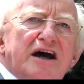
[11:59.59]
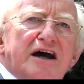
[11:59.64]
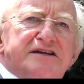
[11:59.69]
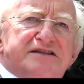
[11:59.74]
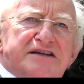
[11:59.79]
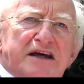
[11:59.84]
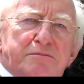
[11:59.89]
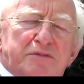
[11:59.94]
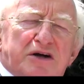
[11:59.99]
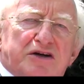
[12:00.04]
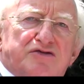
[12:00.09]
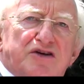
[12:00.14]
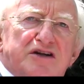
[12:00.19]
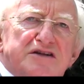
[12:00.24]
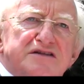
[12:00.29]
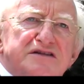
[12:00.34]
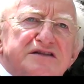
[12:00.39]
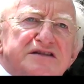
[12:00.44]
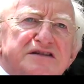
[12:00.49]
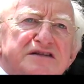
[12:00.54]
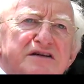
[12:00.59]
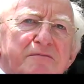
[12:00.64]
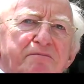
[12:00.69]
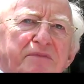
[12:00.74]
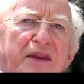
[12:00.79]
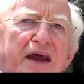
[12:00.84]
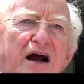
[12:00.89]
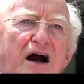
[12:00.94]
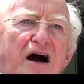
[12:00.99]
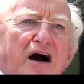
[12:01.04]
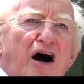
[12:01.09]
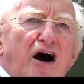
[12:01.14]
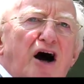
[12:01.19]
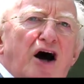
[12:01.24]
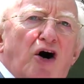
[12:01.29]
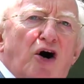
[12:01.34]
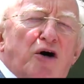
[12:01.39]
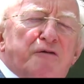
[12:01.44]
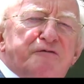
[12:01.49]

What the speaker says: as immigrants. I